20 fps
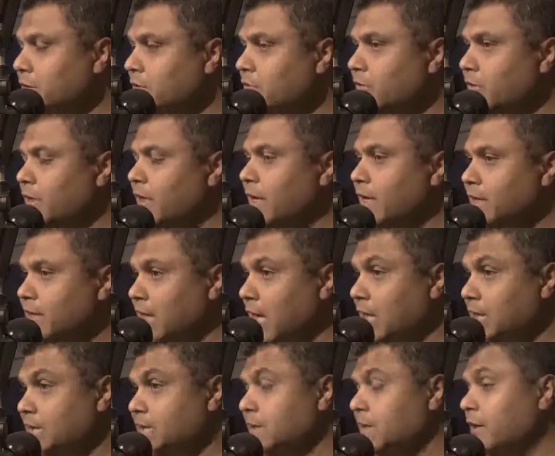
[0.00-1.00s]
looking at
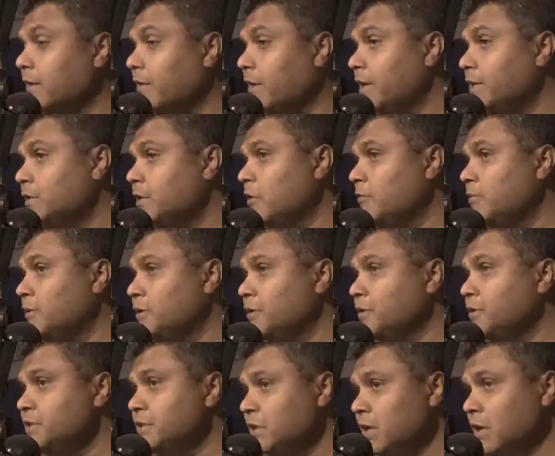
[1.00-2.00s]
Carterton, Greytown,
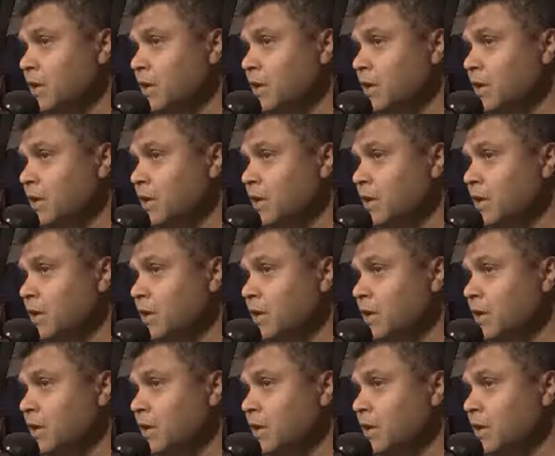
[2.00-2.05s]
because